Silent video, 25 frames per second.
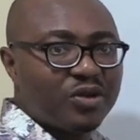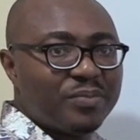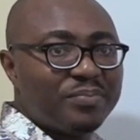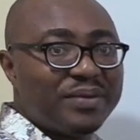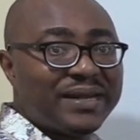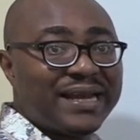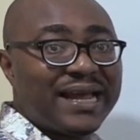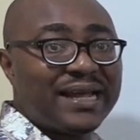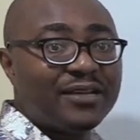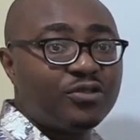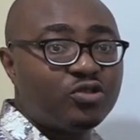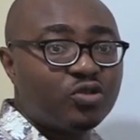A
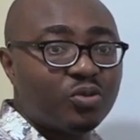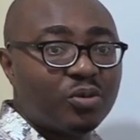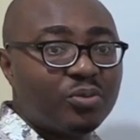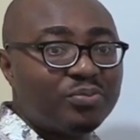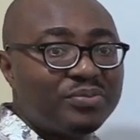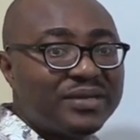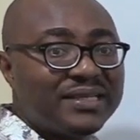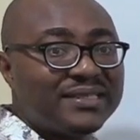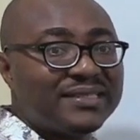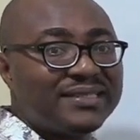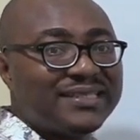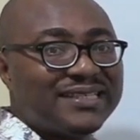benign tumor
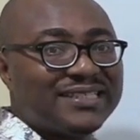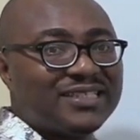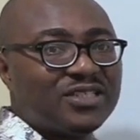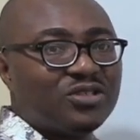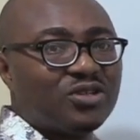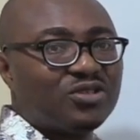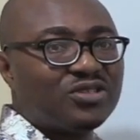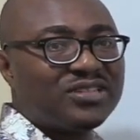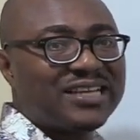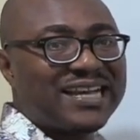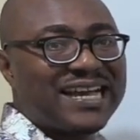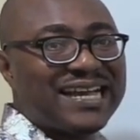means it's
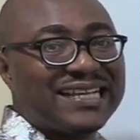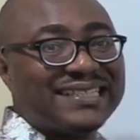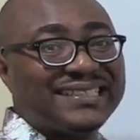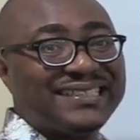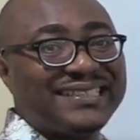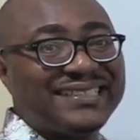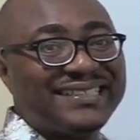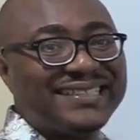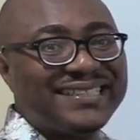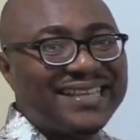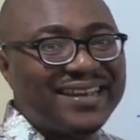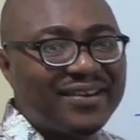not
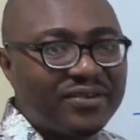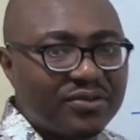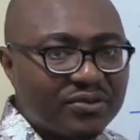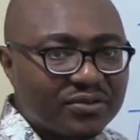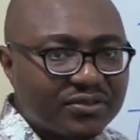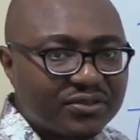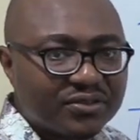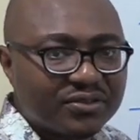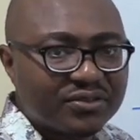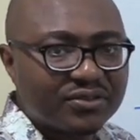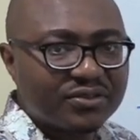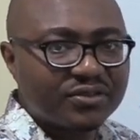
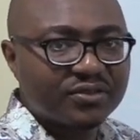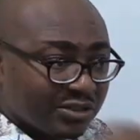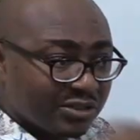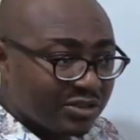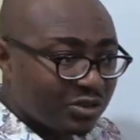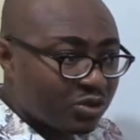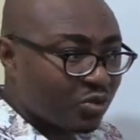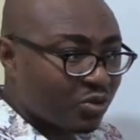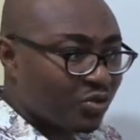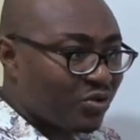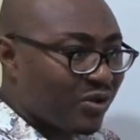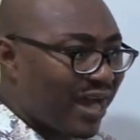cancerous.
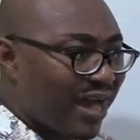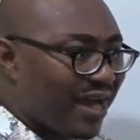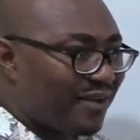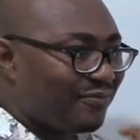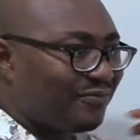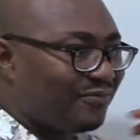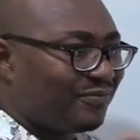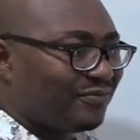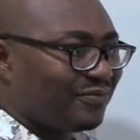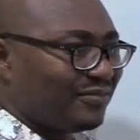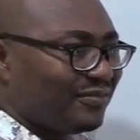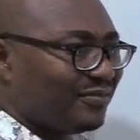So you
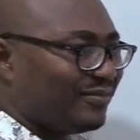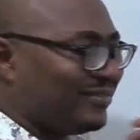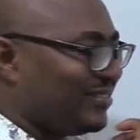have